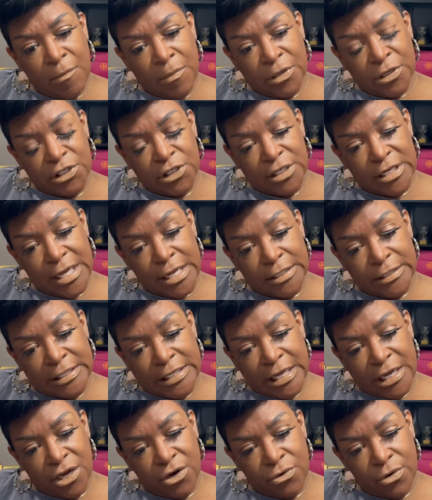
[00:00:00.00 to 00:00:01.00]
She has
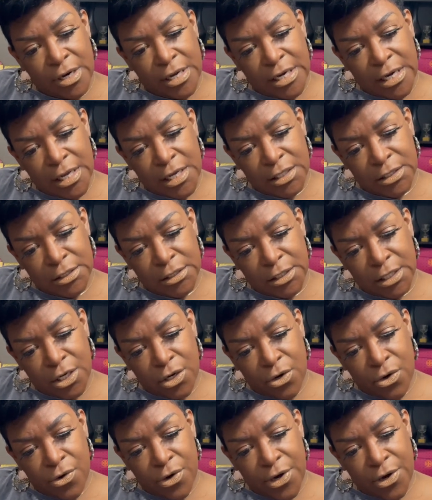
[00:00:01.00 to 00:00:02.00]
the ingredients that
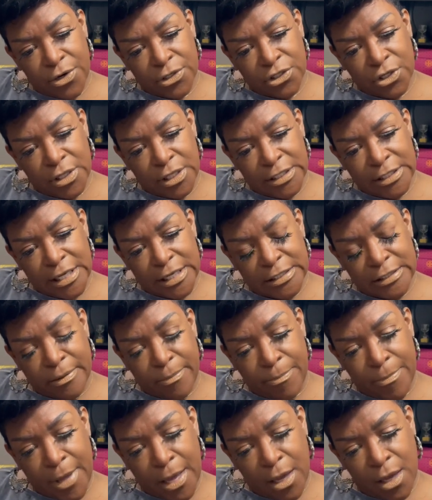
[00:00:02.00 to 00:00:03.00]
are on here. So this has
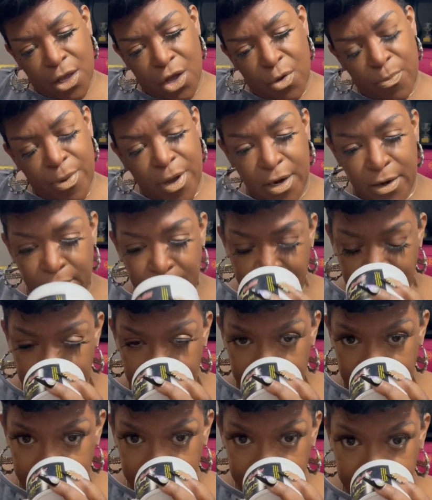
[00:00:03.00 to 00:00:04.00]
some mango butter in
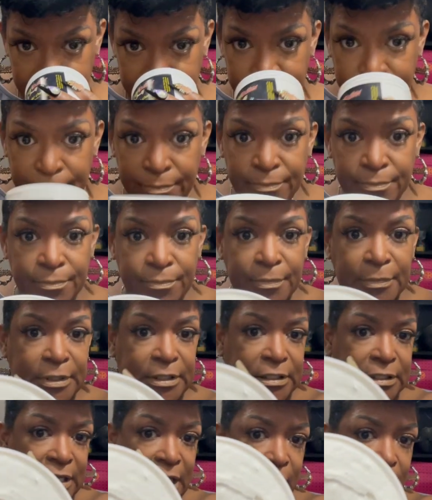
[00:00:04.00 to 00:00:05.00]
it. This
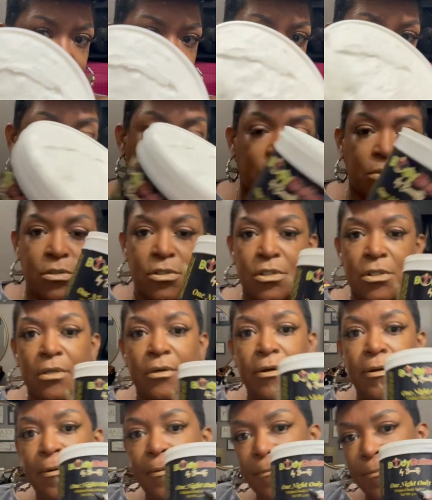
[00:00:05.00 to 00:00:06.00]
is how it looks.
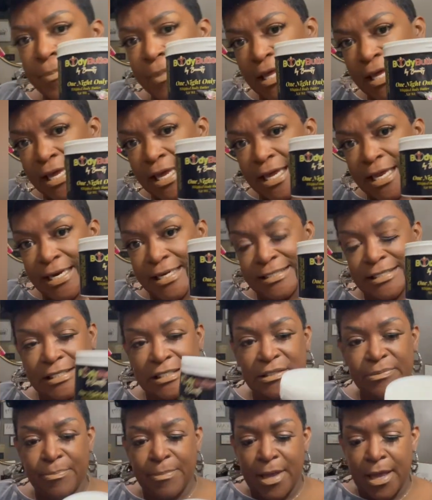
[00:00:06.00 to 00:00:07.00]
And again, this
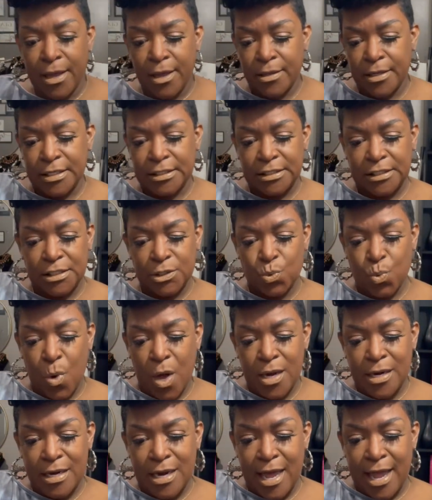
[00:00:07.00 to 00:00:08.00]
is
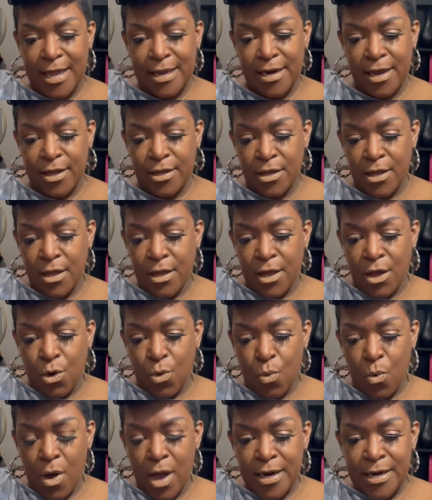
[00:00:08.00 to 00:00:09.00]
one night
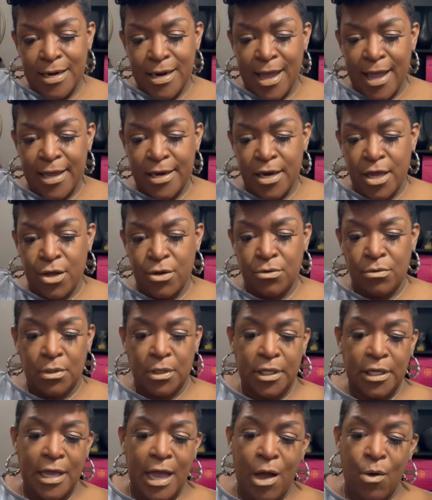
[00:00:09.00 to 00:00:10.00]

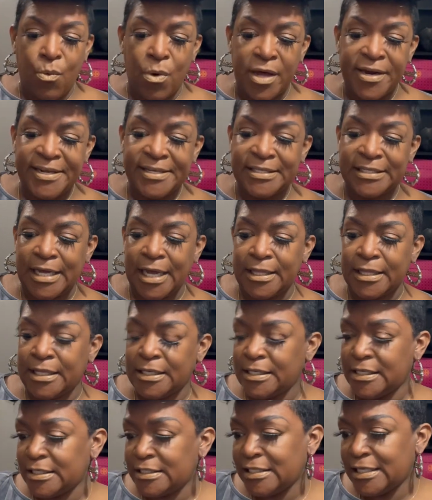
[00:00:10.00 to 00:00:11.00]
only. I want to say that
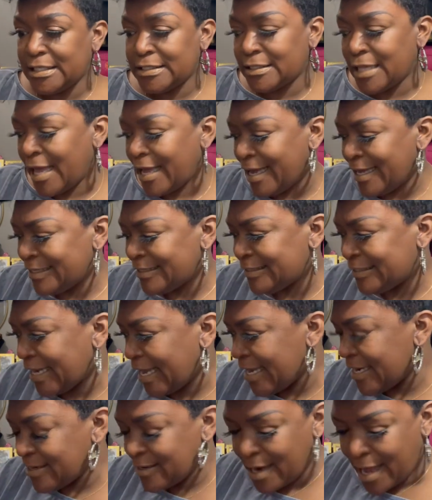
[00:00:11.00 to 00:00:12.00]
this is like a
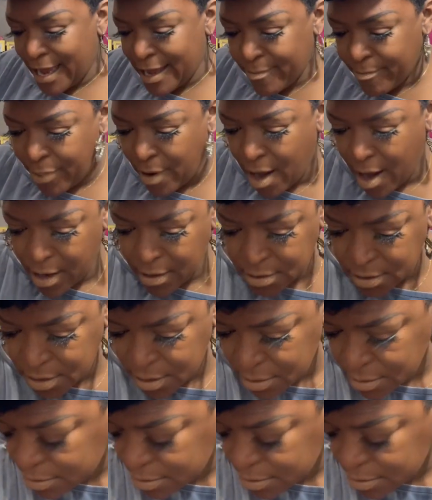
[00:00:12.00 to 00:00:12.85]
date night box.